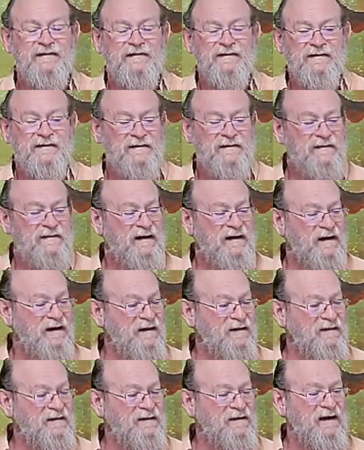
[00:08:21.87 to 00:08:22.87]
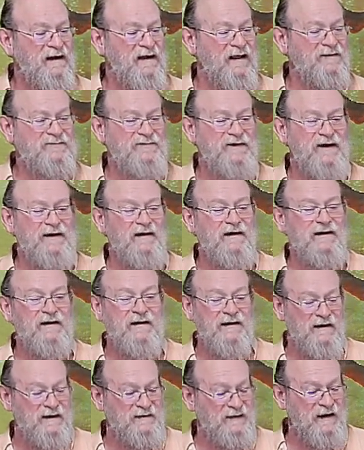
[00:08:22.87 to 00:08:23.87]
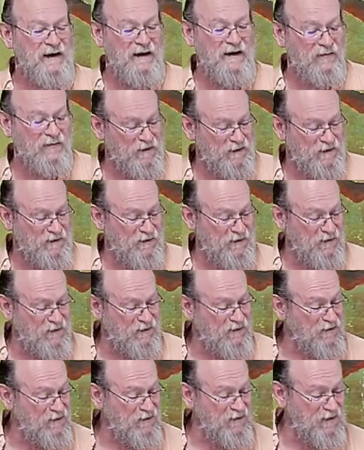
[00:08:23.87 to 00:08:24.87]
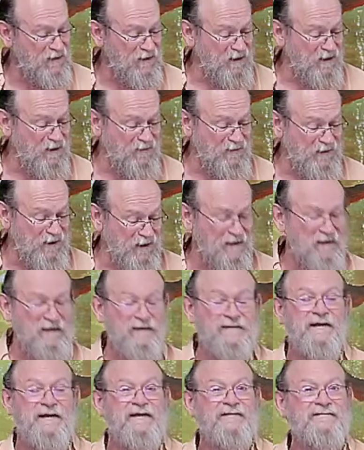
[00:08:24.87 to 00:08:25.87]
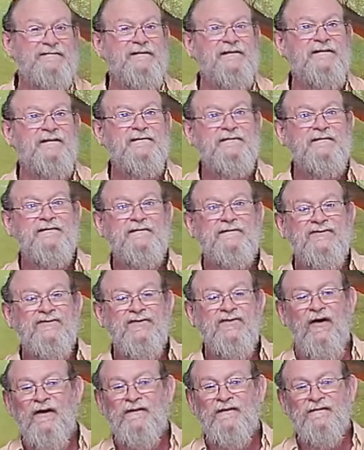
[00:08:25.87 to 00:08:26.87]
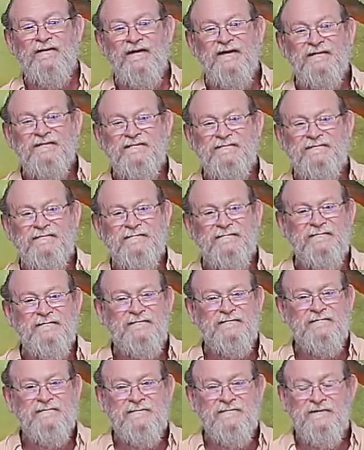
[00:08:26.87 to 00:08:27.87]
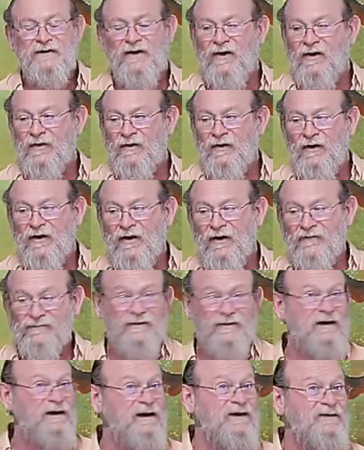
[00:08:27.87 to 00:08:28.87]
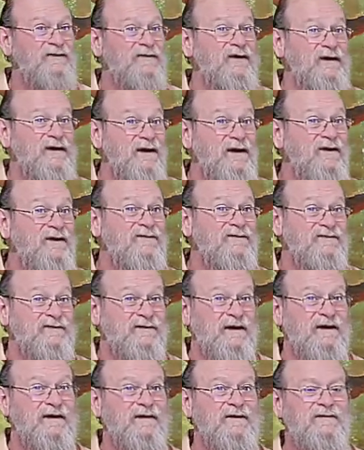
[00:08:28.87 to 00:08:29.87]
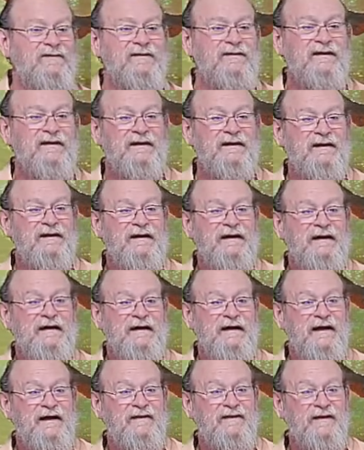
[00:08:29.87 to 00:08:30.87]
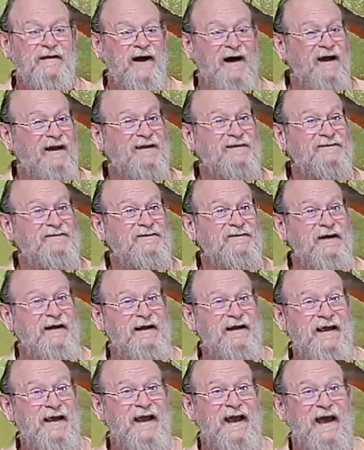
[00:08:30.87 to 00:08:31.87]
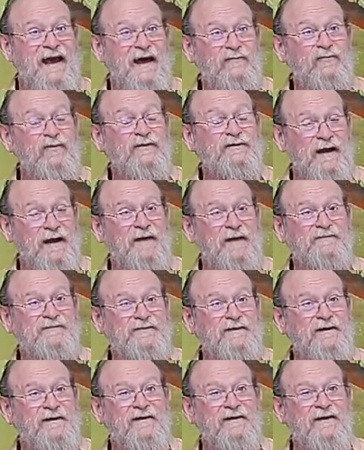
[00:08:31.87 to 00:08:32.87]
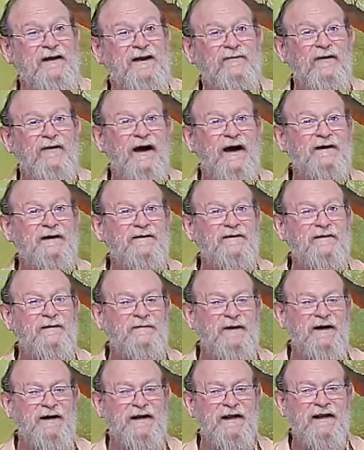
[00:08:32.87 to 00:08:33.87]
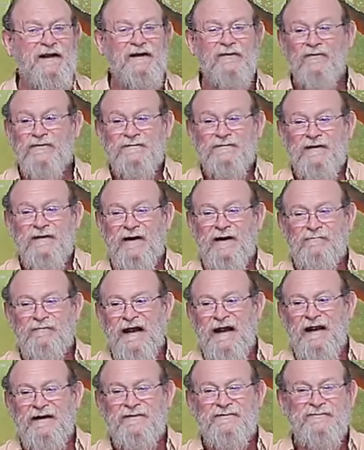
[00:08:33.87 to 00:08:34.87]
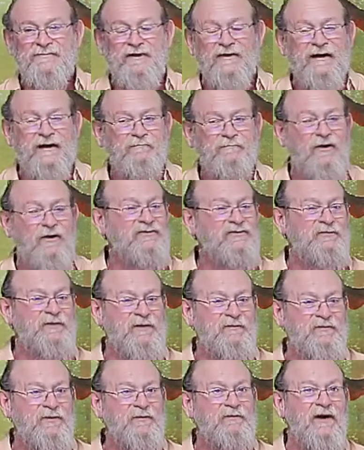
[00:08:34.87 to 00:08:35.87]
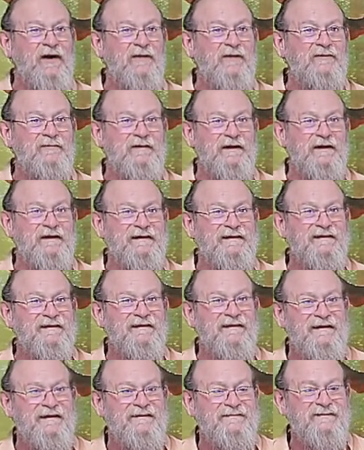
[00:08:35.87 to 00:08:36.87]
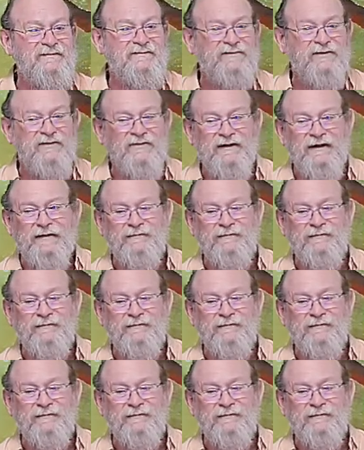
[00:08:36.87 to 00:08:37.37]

I'll share a thing with you. You know, Nikola Tesla taught this over 100 years ago, and the knowledge that he had was absolutely right on the money. It was not mainstream. Most people probably didn't listen to him,